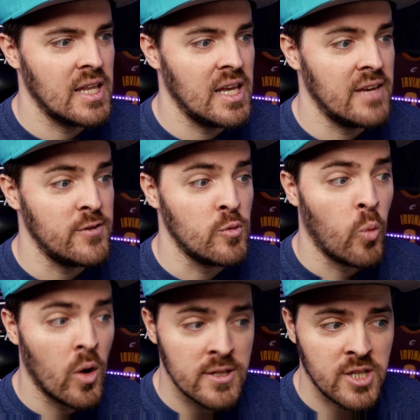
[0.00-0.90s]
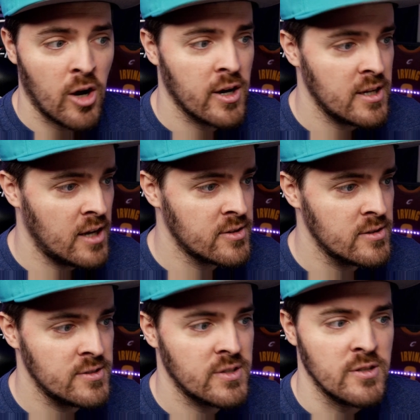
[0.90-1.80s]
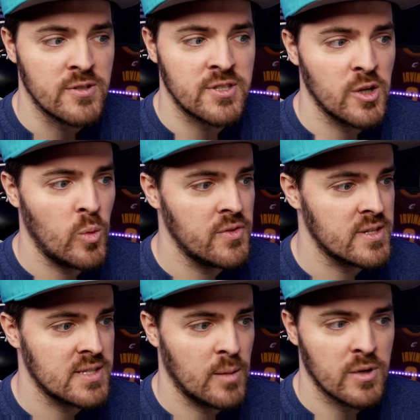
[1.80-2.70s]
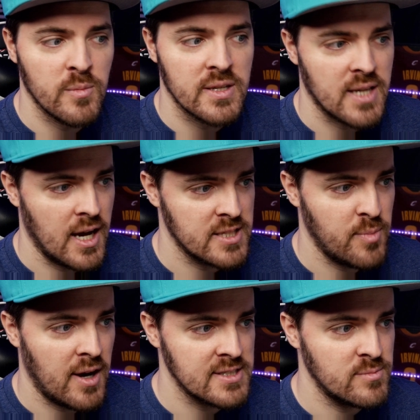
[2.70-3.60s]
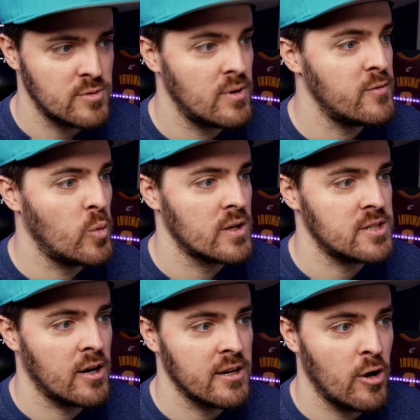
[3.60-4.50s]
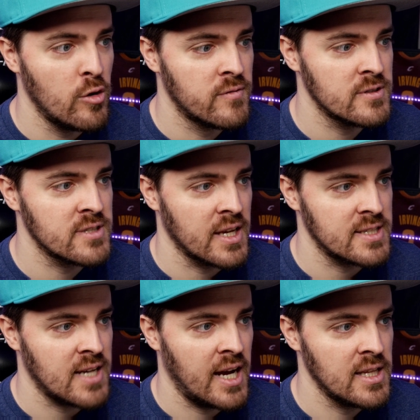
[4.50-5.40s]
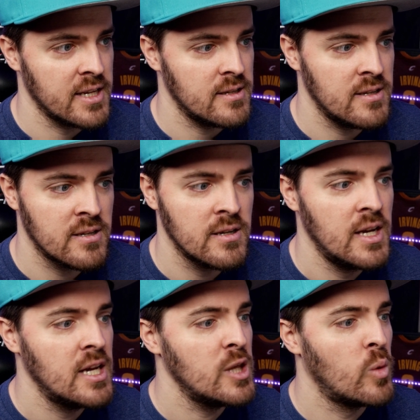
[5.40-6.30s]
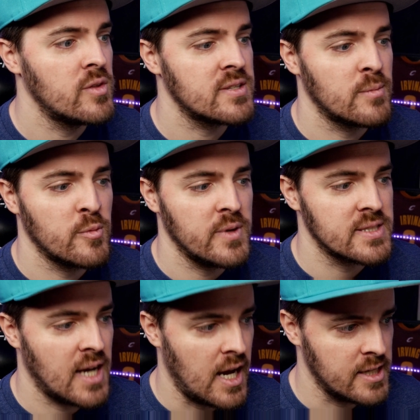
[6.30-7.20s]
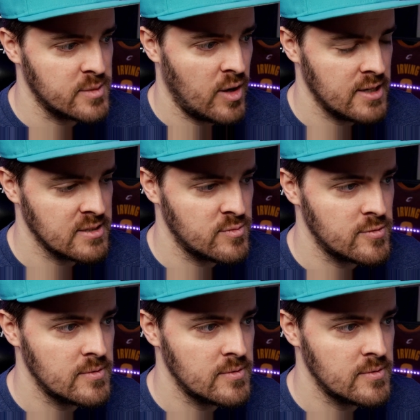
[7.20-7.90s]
If you want to target unders, you still want this number to be as high as possible. If you want to target overs, like it's highlighted here, you want this number to be as high as possible.